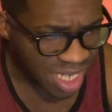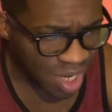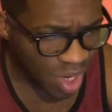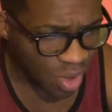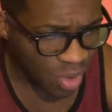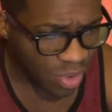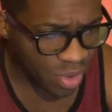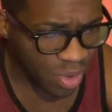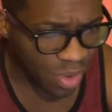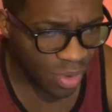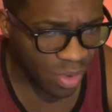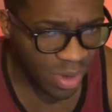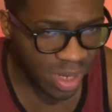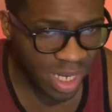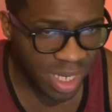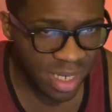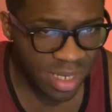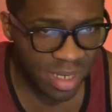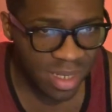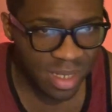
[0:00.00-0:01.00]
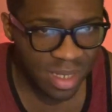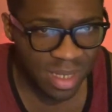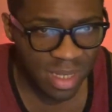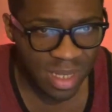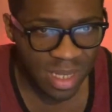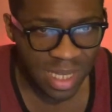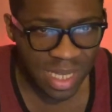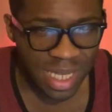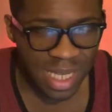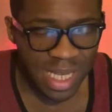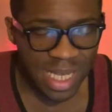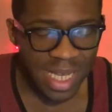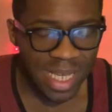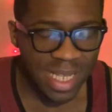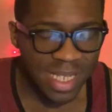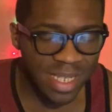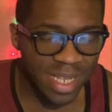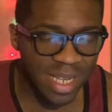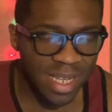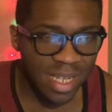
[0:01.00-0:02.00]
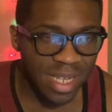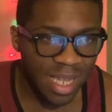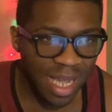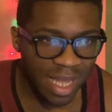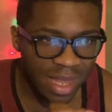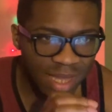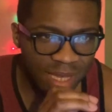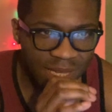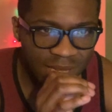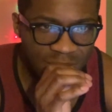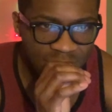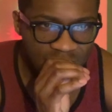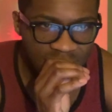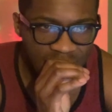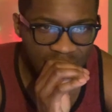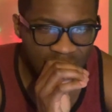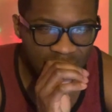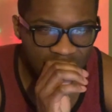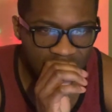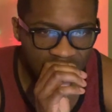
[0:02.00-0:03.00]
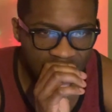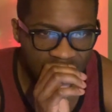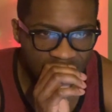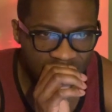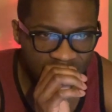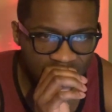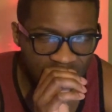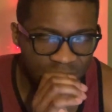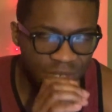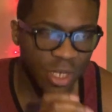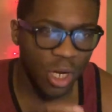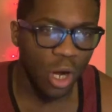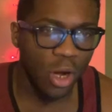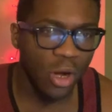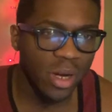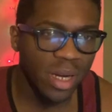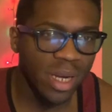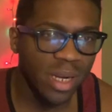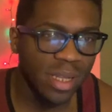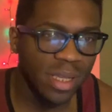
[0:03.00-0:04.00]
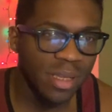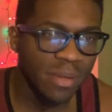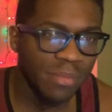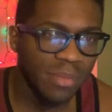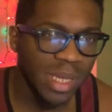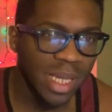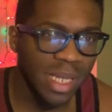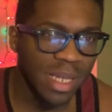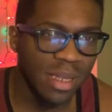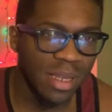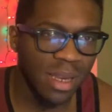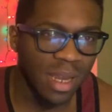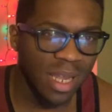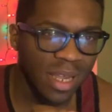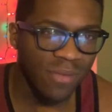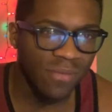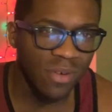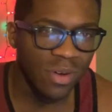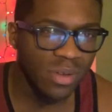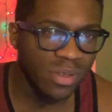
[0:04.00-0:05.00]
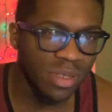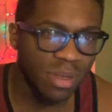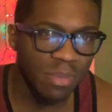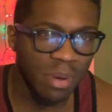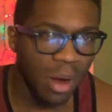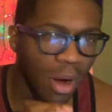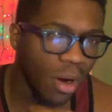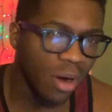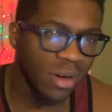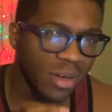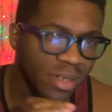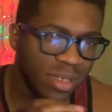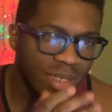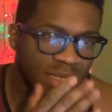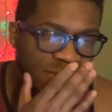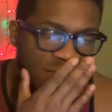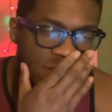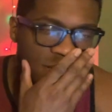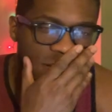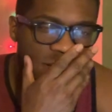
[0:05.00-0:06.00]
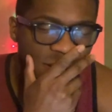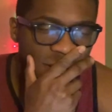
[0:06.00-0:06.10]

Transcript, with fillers: Hold on. He did. I think he said they're targeting me like Rosa Parks.